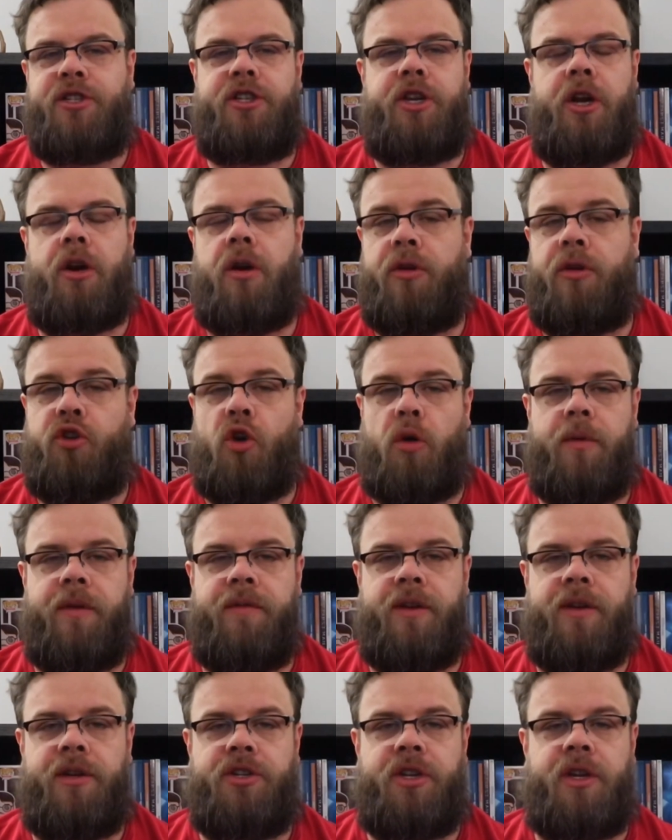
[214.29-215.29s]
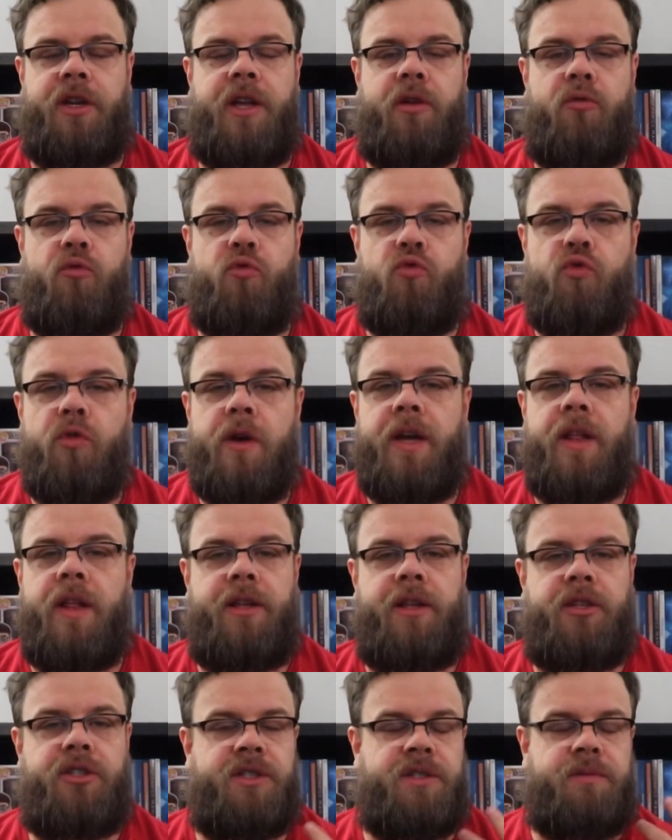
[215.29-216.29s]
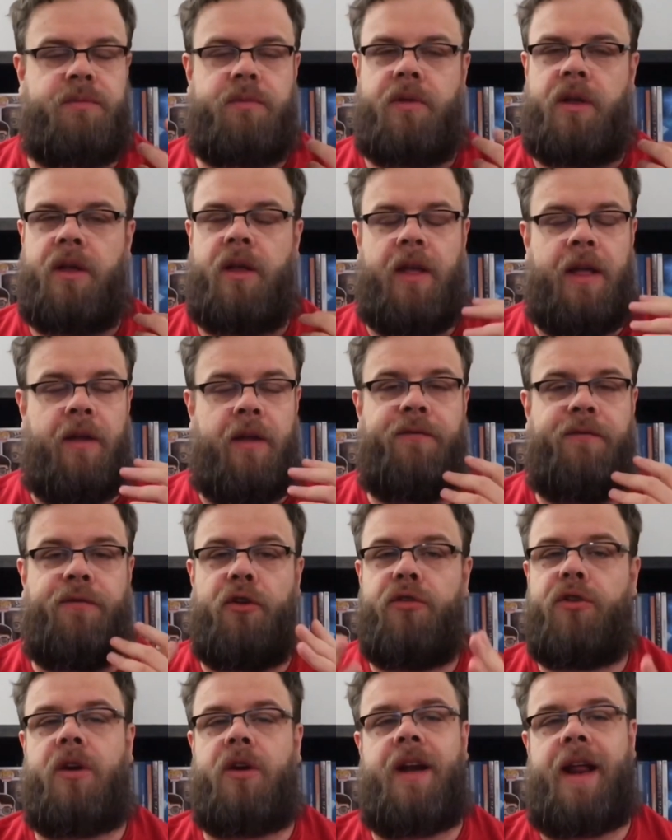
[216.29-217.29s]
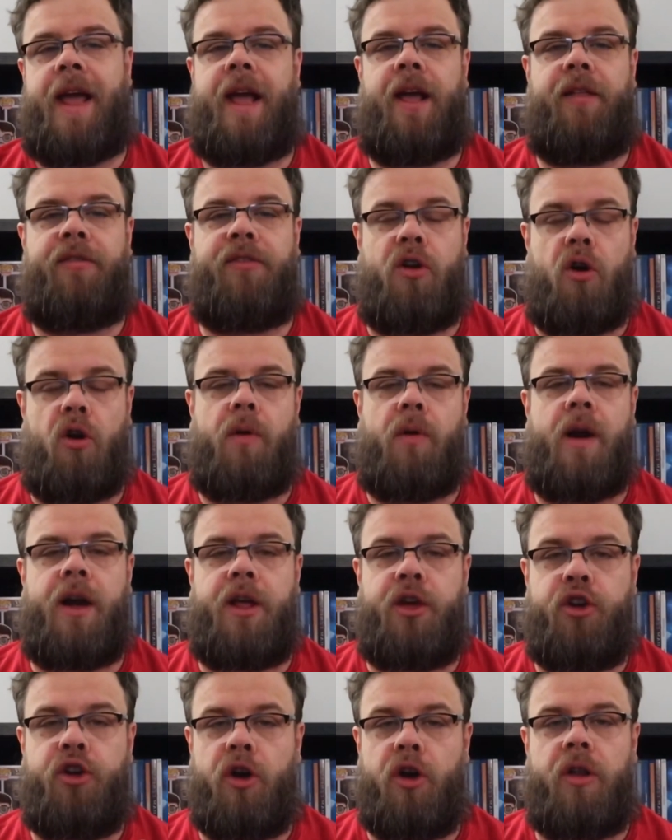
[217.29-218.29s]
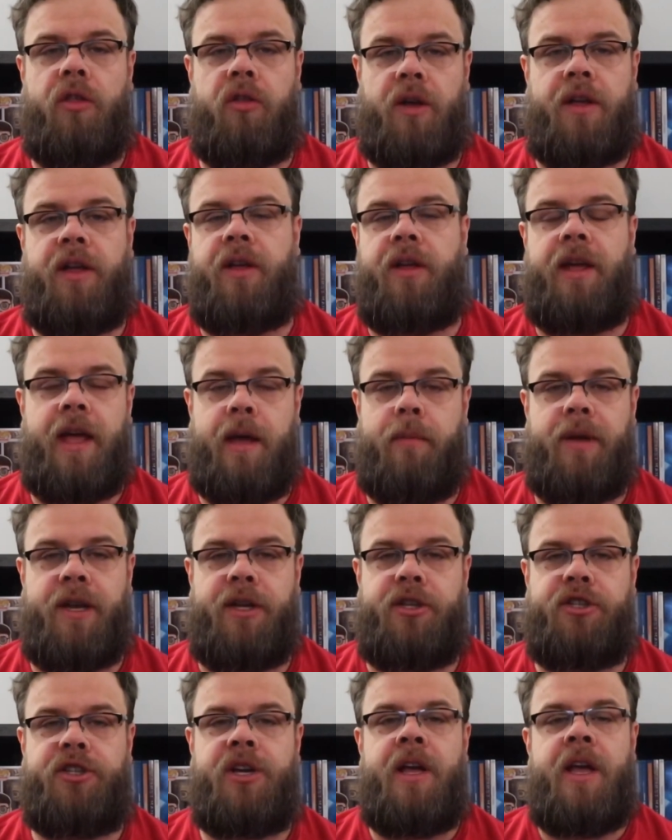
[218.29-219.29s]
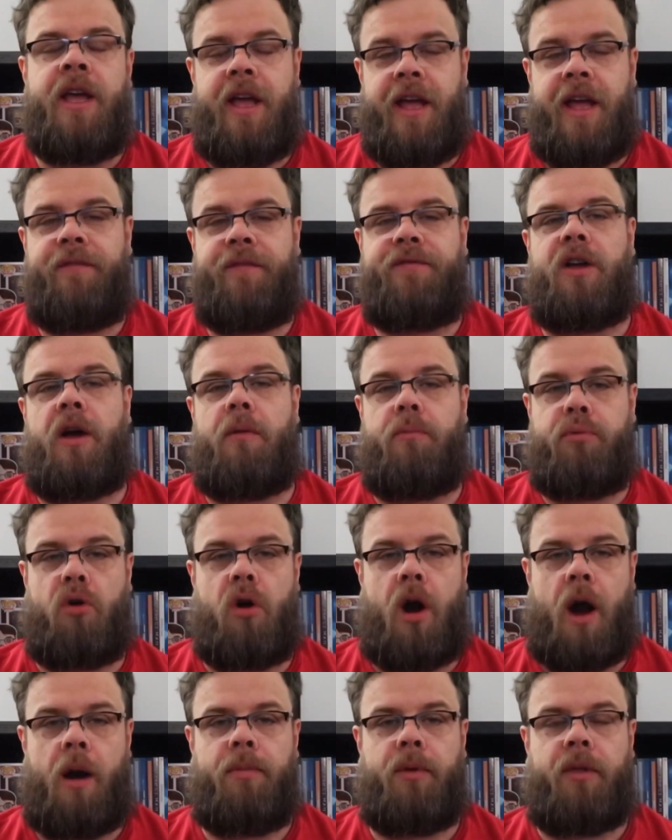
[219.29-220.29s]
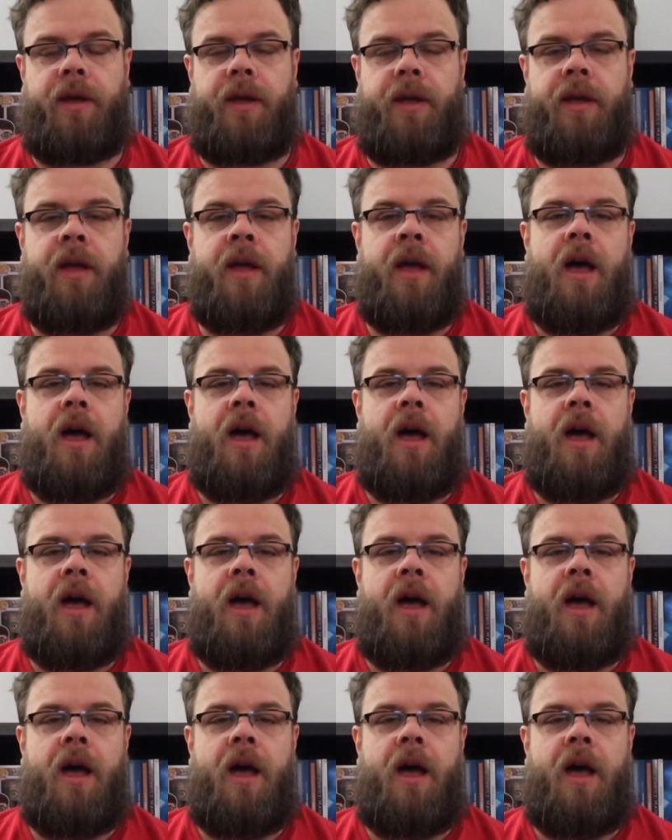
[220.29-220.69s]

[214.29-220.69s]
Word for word: HDR and Dolby Vision can really just eh, further enhance an already good looking image if done properly.